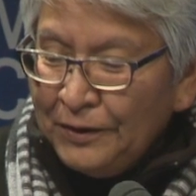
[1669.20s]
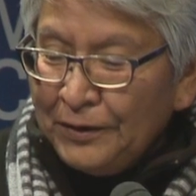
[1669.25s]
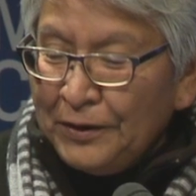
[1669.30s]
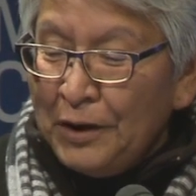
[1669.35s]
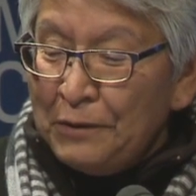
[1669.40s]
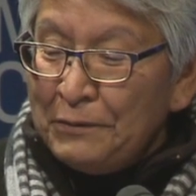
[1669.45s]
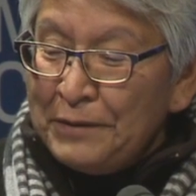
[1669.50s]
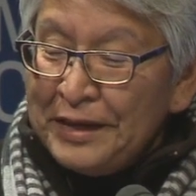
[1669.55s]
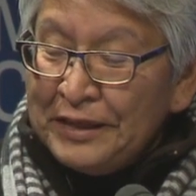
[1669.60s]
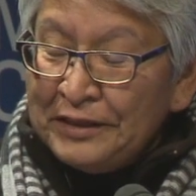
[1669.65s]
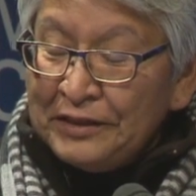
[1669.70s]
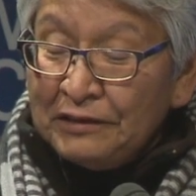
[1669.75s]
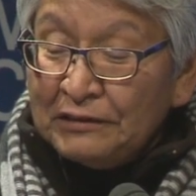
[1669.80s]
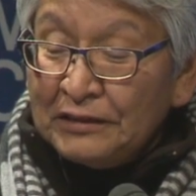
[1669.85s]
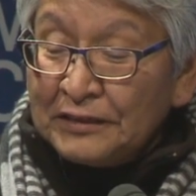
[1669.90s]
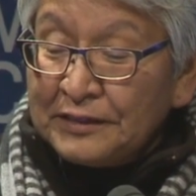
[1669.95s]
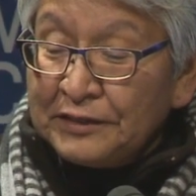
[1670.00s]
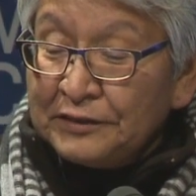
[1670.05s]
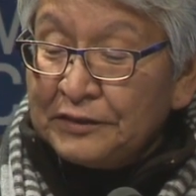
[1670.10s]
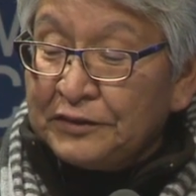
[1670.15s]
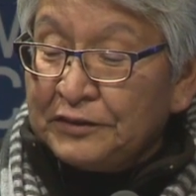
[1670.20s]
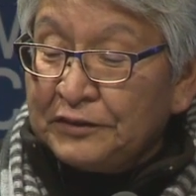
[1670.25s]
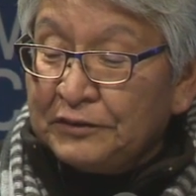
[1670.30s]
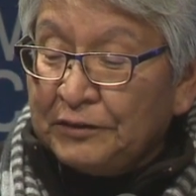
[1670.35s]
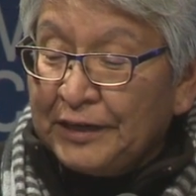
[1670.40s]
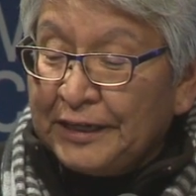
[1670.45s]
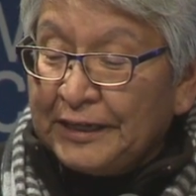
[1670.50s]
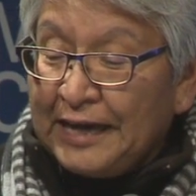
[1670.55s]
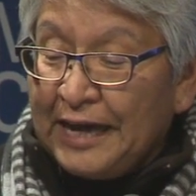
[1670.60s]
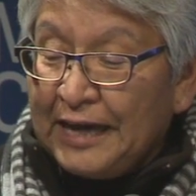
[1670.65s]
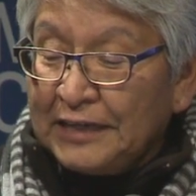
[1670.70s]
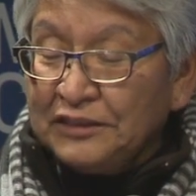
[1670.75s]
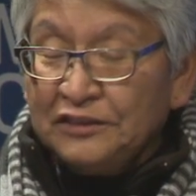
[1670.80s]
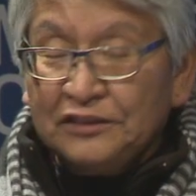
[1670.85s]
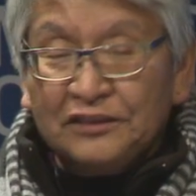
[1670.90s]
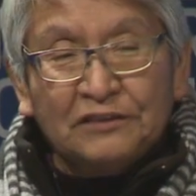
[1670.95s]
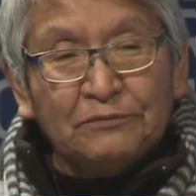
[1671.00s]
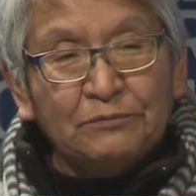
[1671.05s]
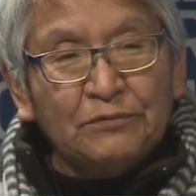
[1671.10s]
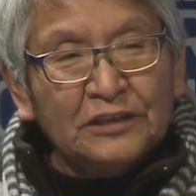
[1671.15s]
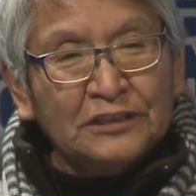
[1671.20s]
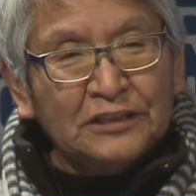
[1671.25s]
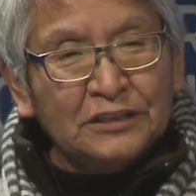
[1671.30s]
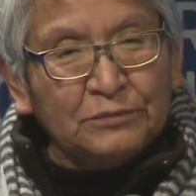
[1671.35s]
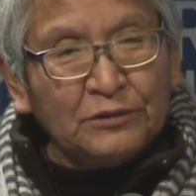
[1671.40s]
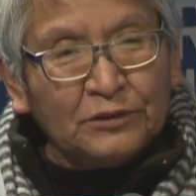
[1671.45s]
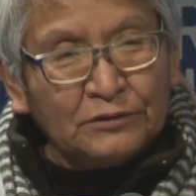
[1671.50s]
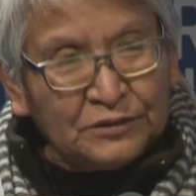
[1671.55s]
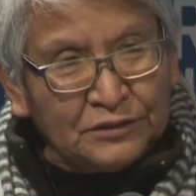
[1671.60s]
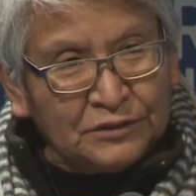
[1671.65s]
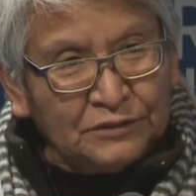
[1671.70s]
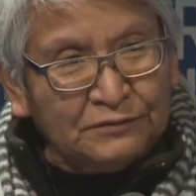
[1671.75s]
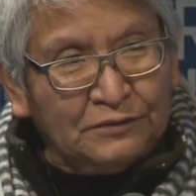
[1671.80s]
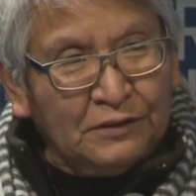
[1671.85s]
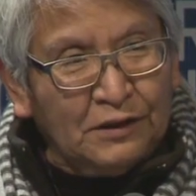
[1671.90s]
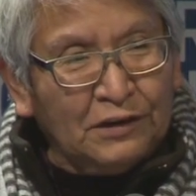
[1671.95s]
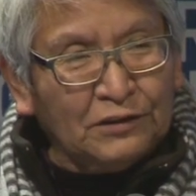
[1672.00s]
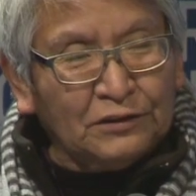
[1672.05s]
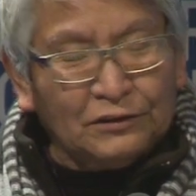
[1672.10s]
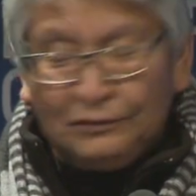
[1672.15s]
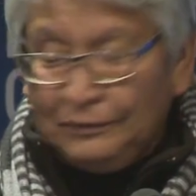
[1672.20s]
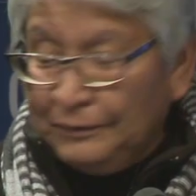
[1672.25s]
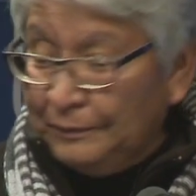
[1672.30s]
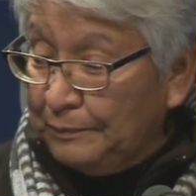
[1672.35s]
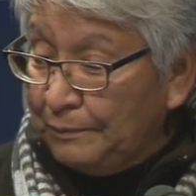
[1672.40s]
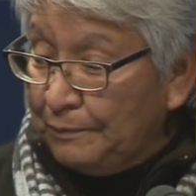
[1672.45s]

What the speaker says: go in, there is the direct actions of principles to follow.